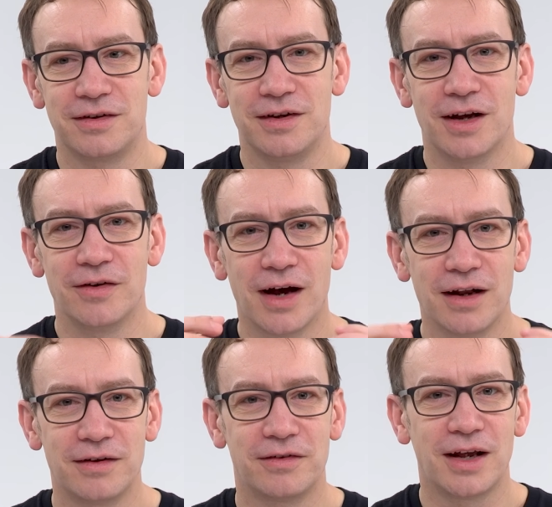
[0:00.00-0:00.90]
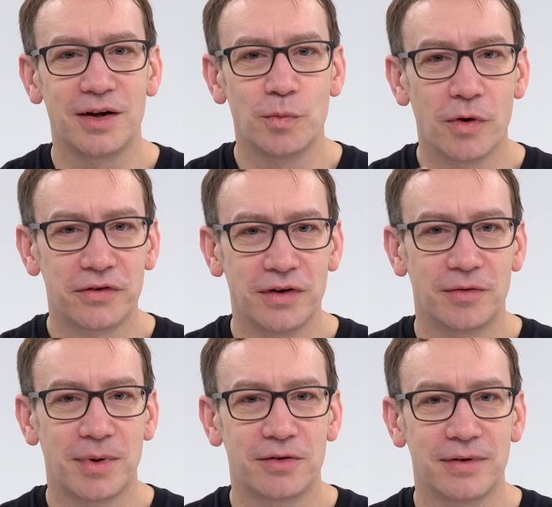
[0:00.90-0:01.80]
you know, understanding what's in the
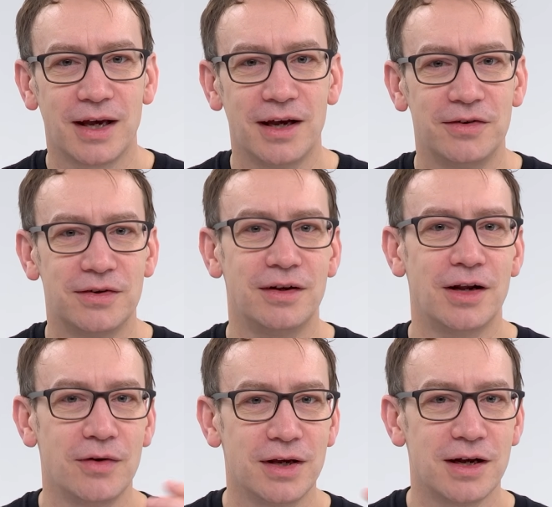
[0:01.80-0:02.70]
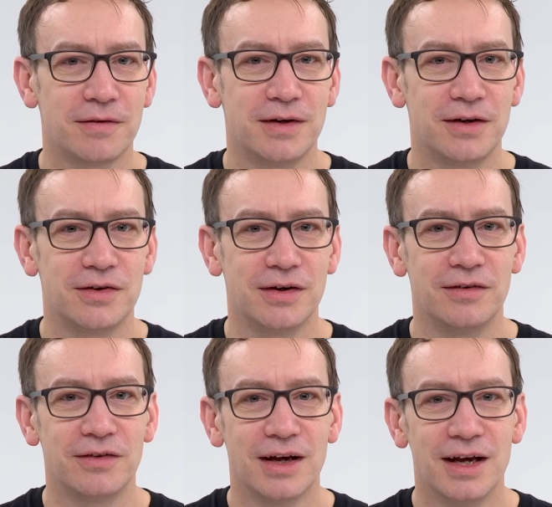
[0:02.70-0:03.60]
specification, knowing your
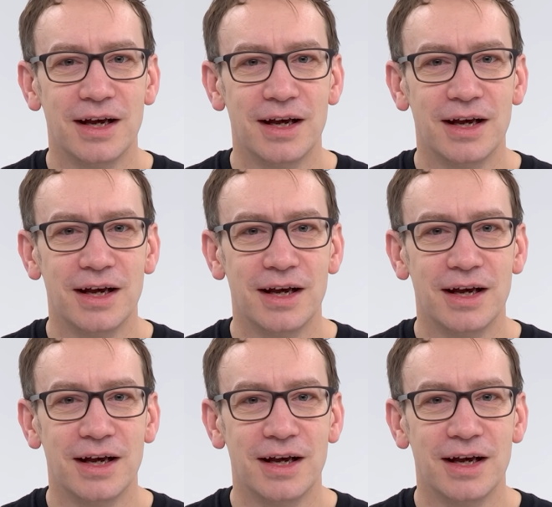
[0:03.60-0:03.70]
definitions,